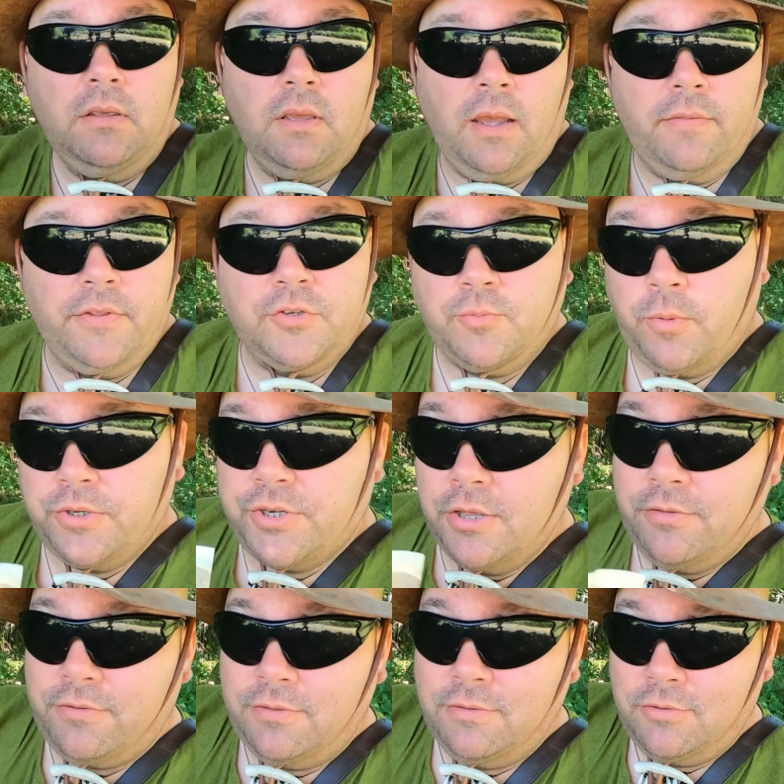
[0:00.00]
and this
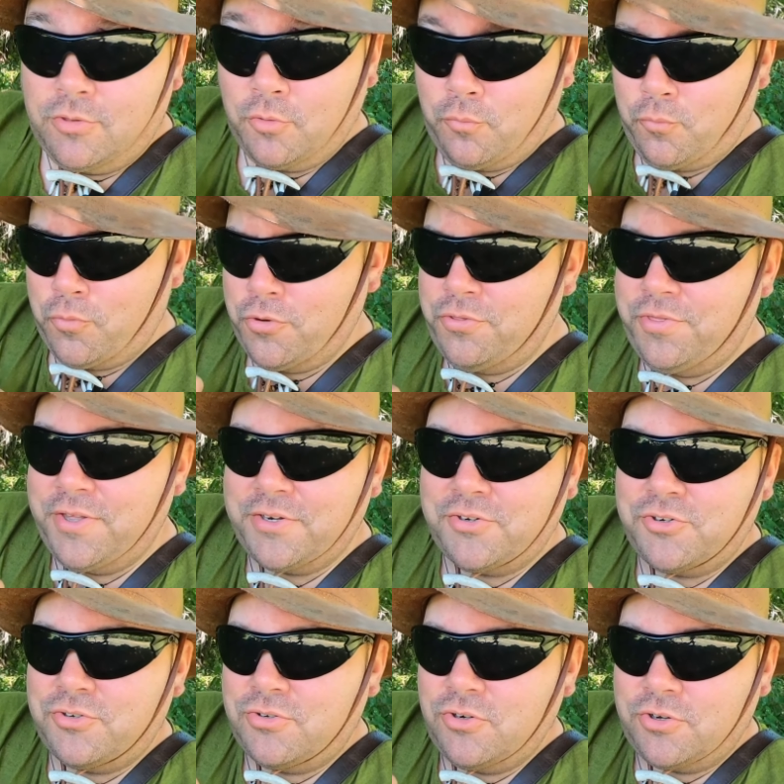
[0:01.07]
wasn't the wood that
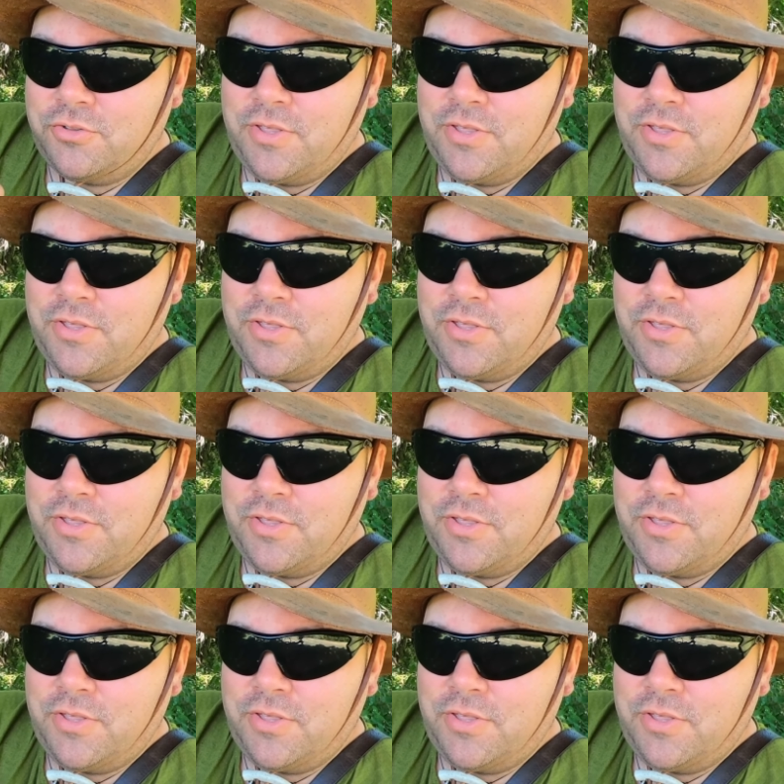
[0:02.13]
took